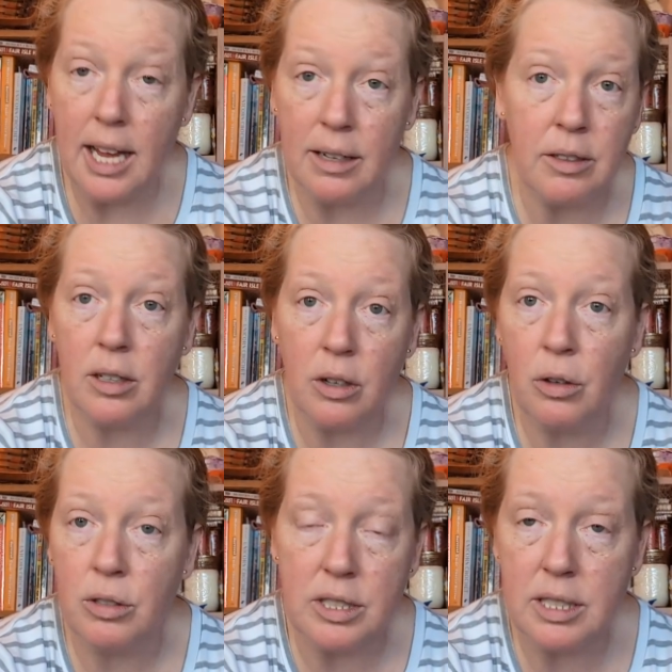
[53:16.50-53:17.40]
and
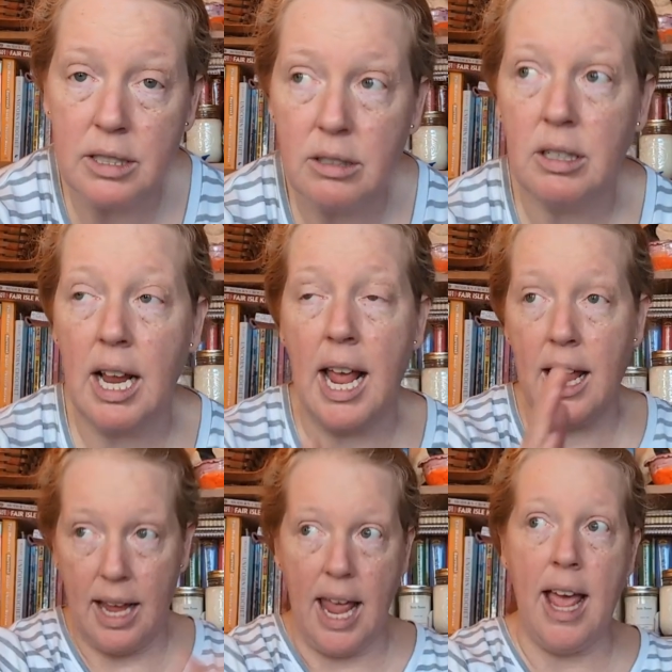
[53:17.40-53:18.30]

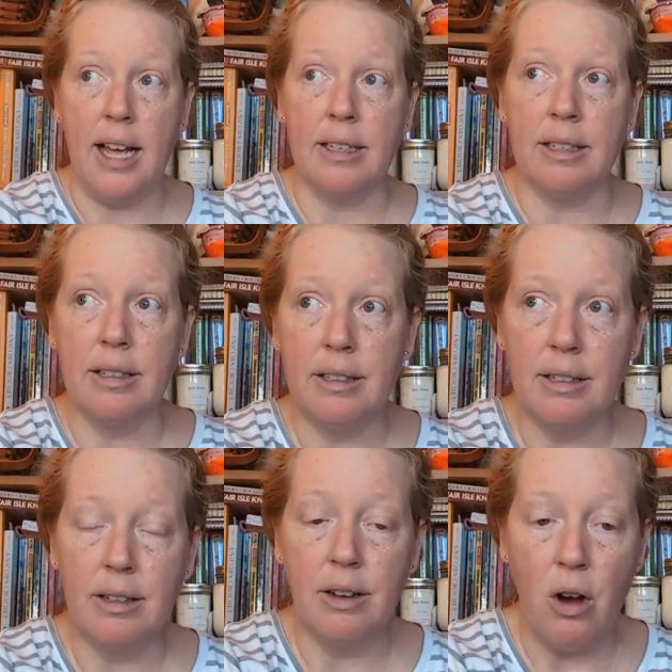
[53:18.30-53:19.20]
and
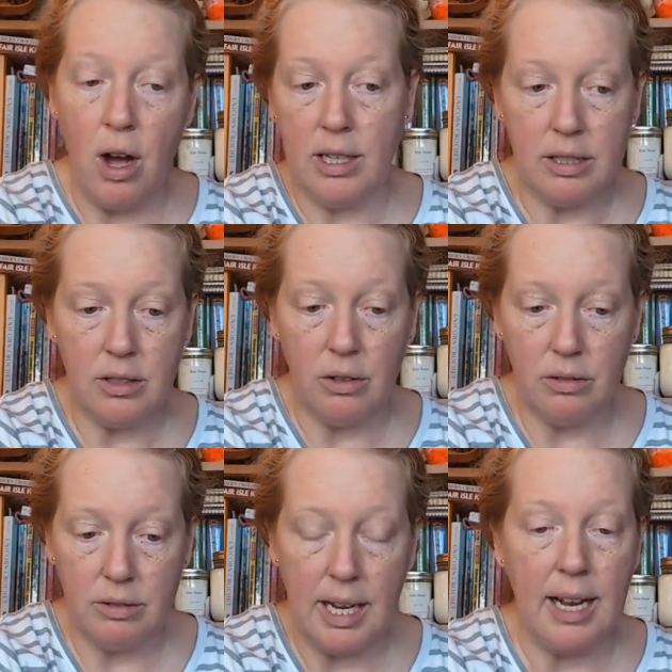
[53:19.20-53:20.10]

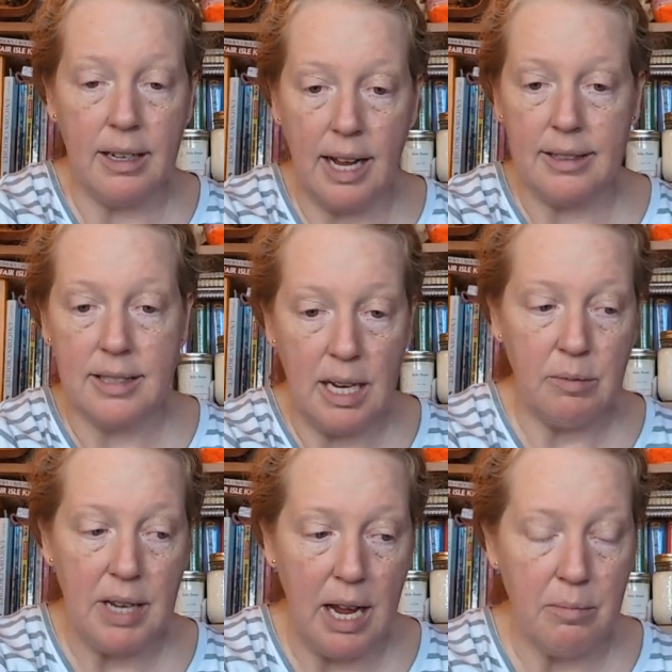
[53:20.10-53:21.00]
also, not at the
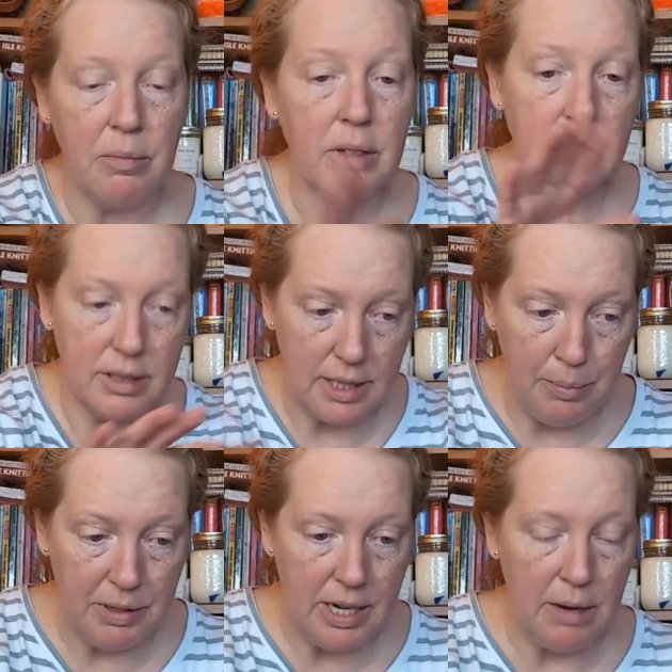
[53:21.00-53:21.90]
same time,
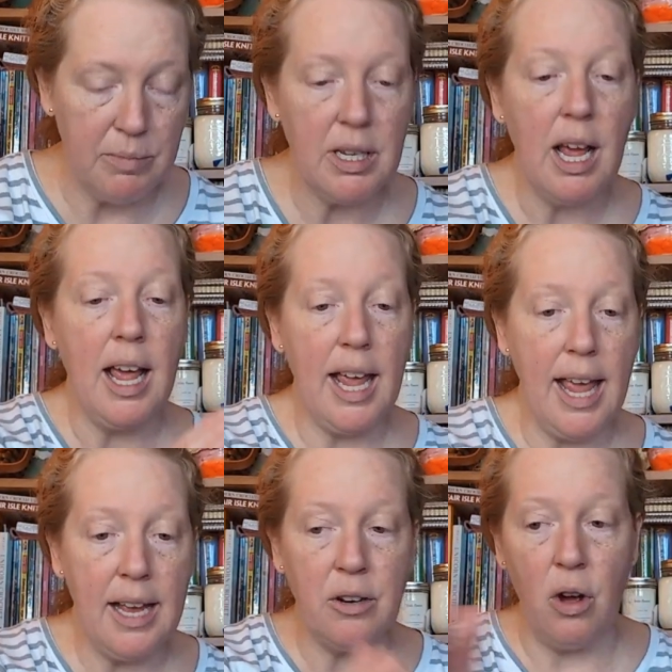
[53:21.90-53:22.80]
separate times,
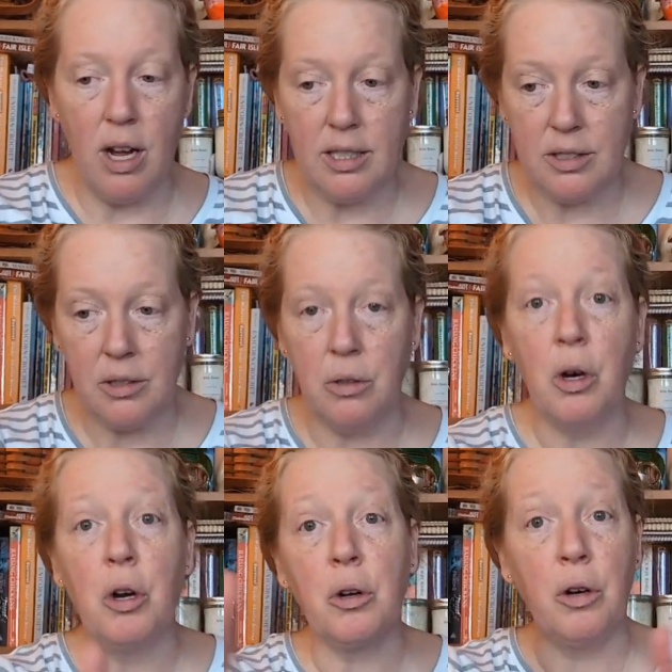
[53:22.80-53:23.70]
and
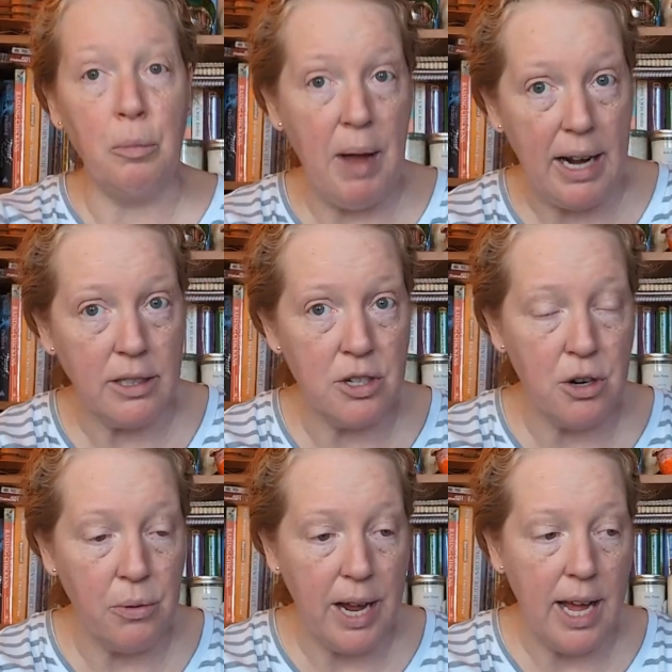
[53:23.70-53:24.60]
also go back to
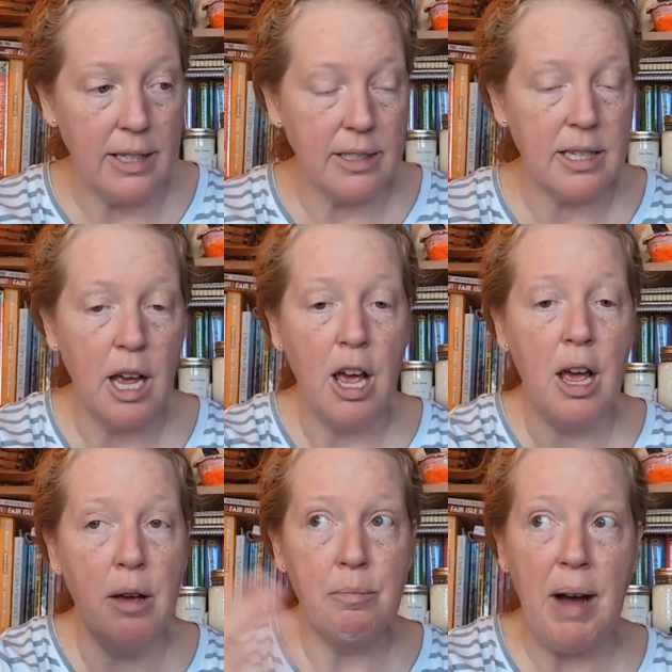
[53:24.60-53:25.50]
Joann's,
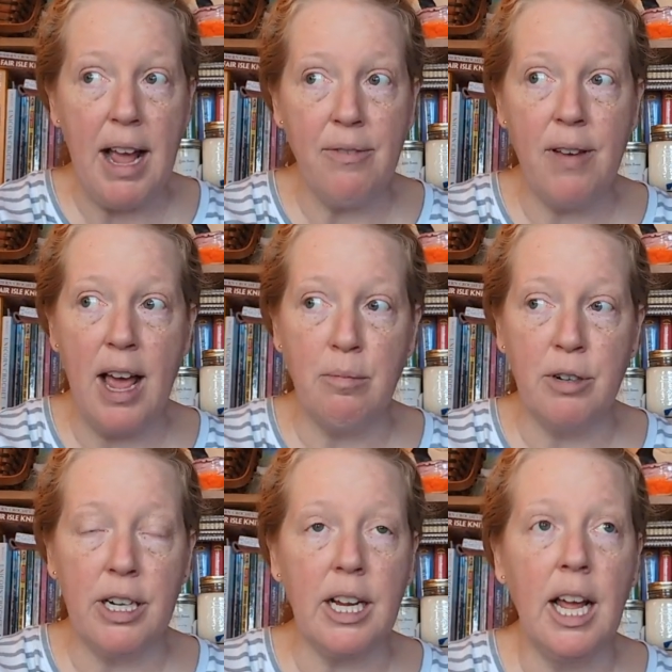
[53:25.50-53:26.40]
buy
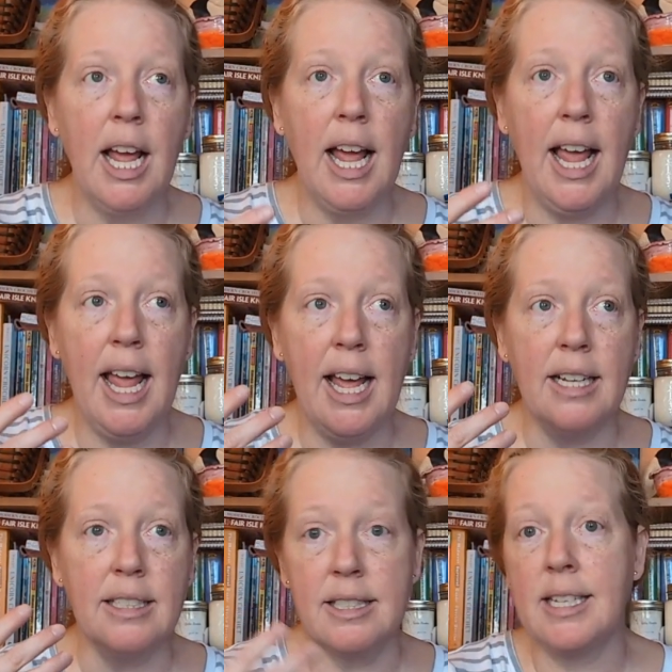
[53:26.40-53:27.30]
fabric,
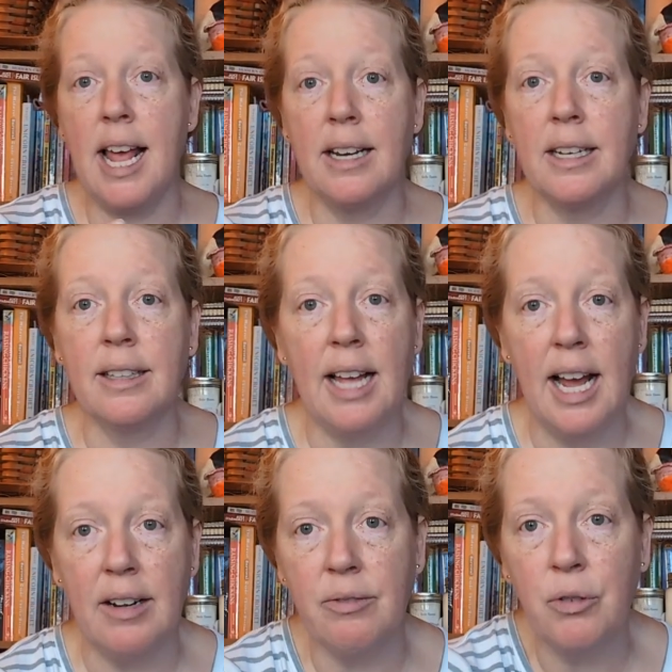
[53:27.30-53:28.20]
and stand in
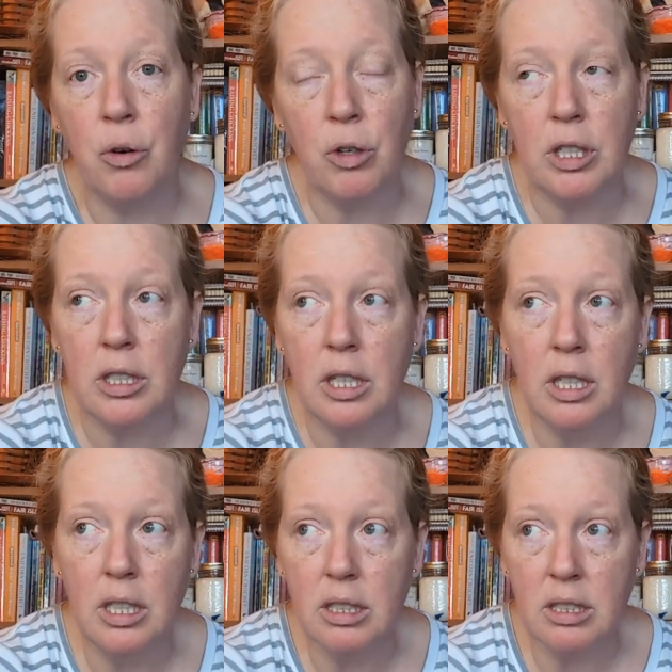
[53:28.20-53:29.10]
line for,
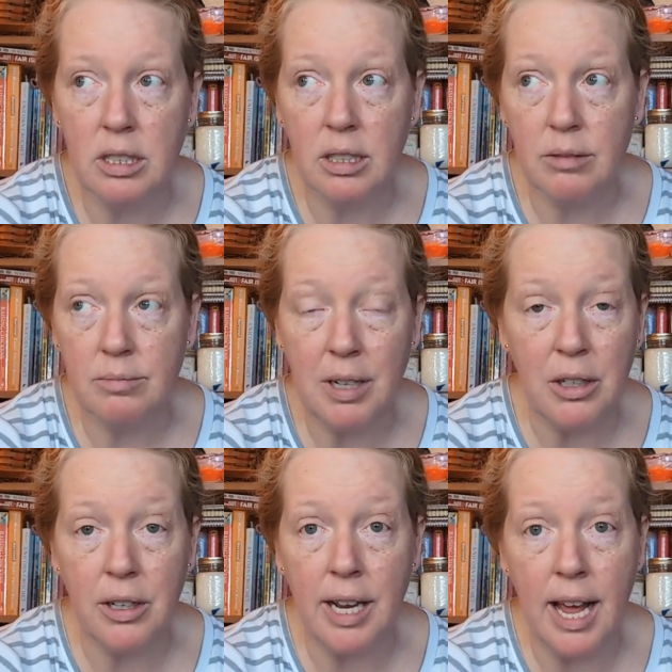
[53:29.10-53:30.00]
you know,
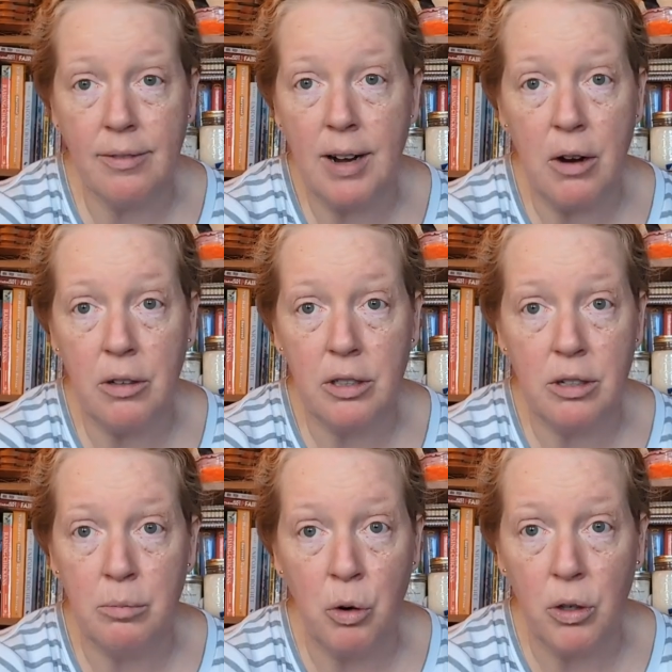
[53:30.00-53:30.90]
a good half
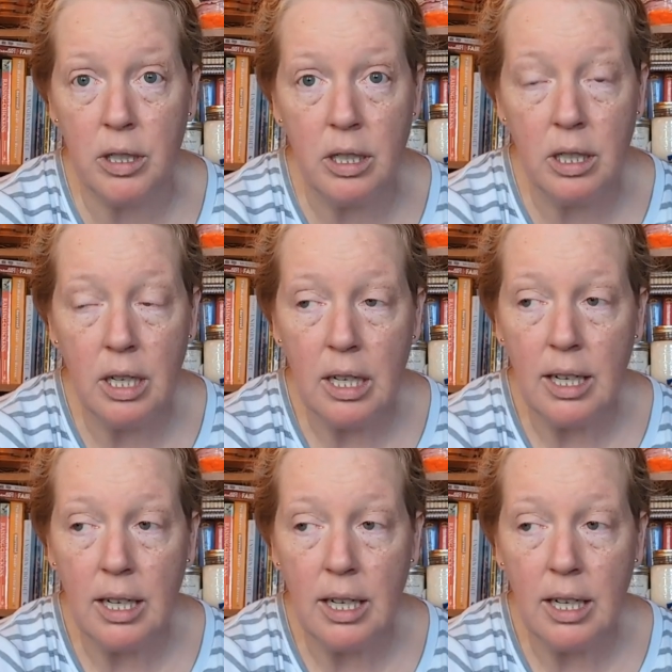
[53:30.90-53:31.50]
hour or more.